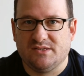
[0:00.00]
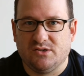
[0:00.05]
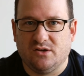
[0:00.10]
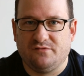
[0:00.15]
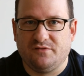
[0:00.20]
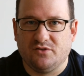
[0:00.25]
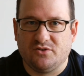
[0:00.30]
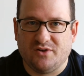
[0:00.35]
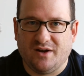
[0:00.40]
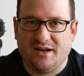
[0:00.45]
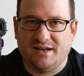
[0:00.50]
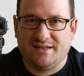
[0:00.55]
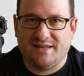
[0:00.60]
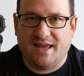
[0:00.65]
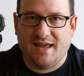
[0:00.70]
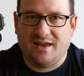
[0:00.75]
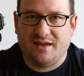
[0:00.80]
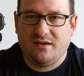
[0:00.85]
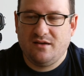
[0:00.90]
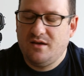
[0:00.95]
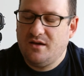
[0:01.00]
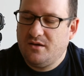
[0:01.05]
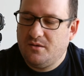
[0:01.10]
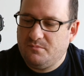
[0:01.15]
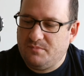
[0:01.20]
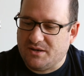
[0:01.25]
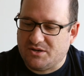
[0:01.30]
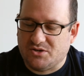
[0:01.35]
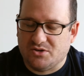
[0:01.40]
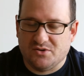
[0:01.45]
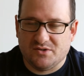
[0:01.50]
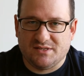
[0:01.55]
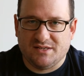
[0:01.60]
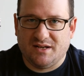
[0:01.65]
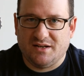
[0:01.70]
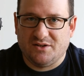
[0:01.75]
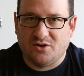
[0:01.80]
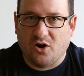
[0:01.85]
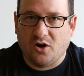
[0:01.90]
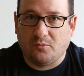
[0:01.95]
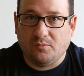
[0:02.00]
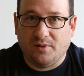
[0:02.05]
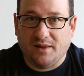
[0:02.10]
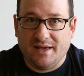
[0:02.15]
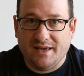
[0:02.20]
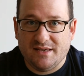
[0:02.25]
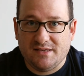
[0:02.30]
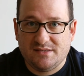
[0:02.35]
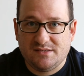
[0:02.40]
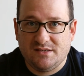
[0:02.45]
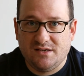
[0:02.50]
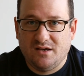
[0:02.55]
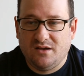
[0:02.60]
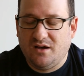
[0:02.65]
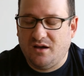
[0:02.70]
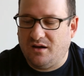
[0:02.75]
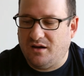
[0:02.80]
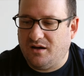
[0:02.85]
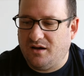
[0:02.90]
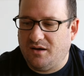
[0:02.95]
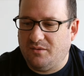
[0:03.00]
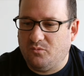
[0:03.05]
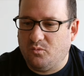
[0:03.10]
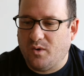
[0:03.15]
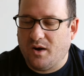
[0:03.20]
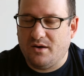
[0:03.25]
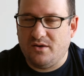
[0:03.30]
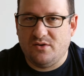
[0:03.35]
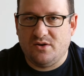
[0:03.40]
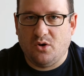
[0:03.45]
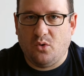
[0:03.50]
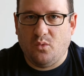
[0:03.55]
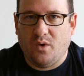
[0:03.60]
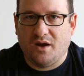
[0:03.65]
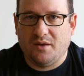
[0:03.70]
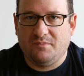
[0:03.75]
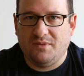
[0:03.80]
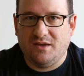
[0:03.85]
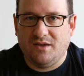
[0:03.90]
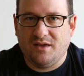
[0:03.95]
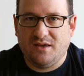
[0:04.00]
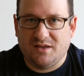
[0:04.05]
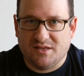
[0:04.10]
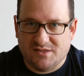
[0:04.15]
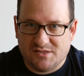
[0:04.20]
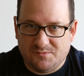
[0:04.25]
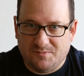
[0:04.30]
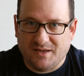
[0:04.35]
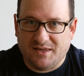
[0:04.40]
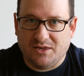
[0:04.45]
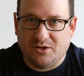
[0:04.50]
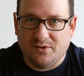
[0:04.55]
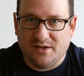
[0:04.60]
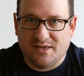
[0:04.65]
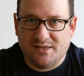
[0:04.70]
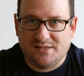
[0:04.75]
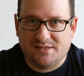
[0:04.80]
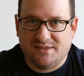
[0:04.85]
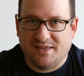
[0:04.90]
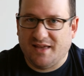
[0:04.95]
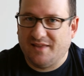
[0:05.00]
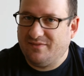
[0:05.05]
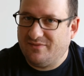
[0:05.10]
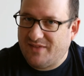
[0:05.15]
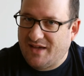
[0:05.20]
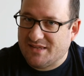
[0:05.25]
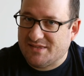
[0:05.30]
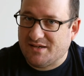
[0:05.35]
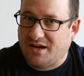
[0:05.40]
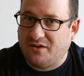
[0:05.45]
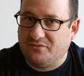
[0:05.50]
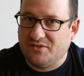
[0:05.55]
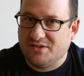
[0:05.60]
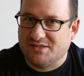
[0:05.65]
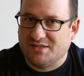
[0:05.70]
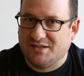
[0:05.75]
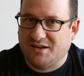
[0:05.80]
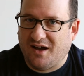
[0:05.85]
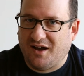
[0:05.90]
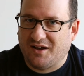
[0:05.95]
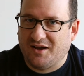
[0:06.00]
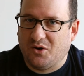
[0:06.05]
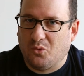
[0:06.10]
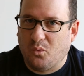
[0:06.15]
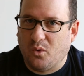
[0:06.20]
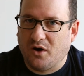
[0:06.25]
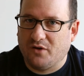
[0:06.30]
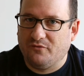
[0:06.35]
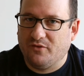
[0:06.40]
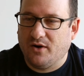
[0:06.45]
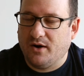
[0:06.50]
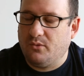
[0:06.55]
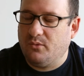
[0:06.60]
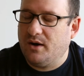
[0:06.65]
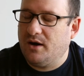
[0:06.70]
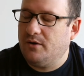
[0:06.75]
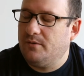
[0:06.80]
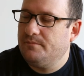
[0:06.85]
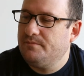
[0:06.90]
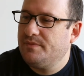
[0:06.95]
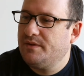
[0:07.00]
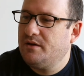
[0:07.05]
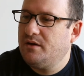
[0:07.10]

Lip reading: So if you're trying to take pictures in a dark place, where you don't want to be conspicuous, then that's obviously not going to work very well.